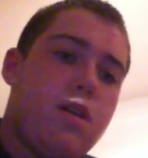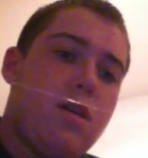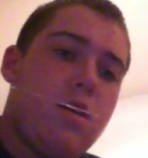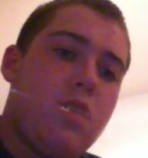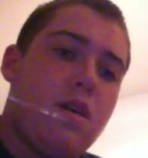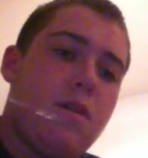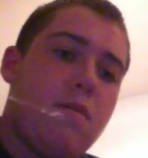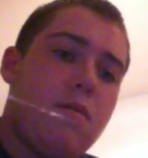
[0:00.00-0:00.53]

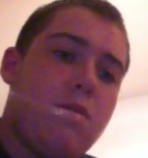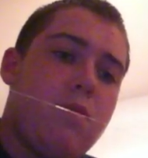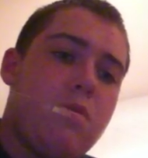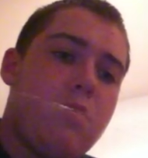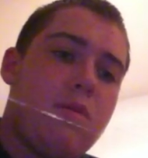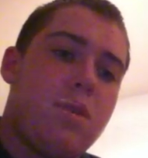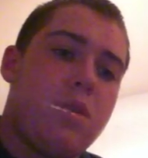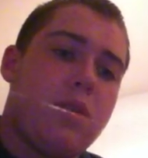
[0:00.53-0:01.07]
But
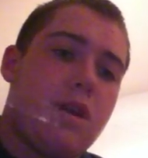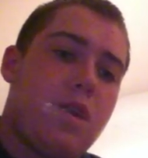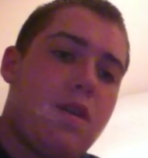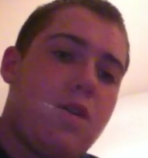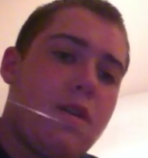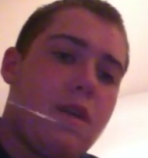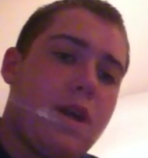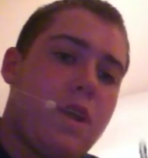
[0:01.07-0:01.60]
it's not
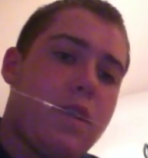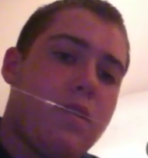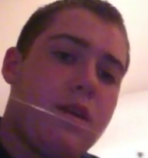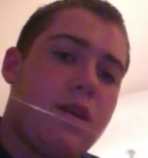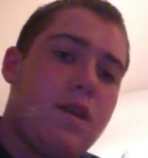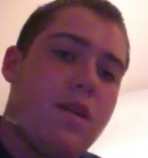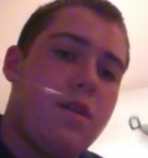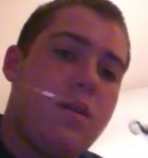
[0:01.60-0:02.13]
hard, like I
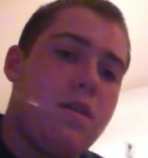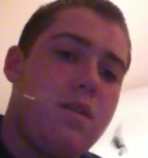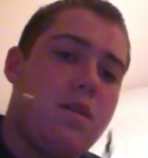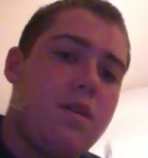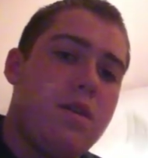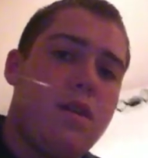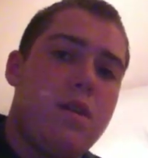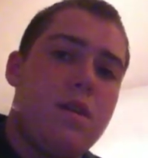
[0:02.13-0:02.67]
said.
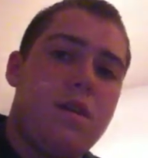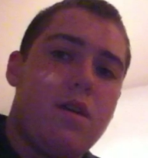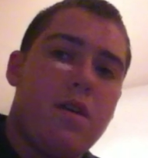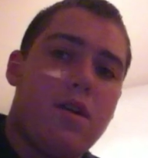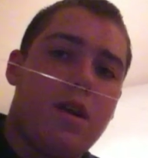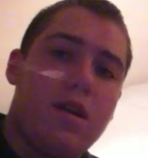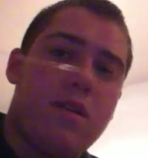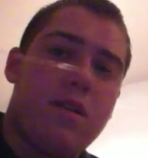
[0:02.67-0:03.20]

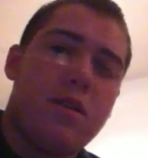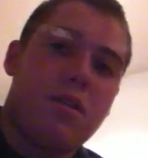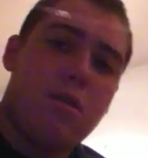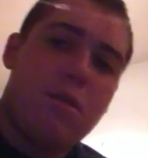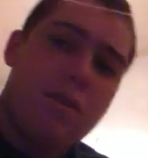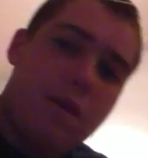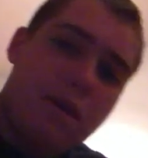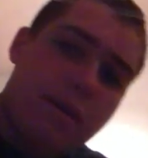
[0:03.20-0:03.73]
Alright,
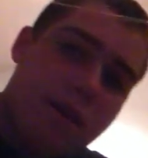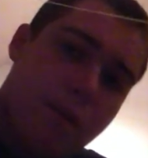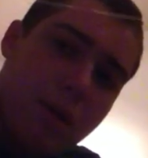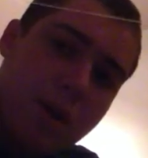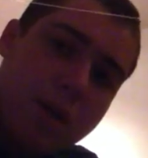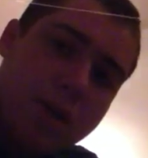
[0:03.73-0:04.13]
so I've got my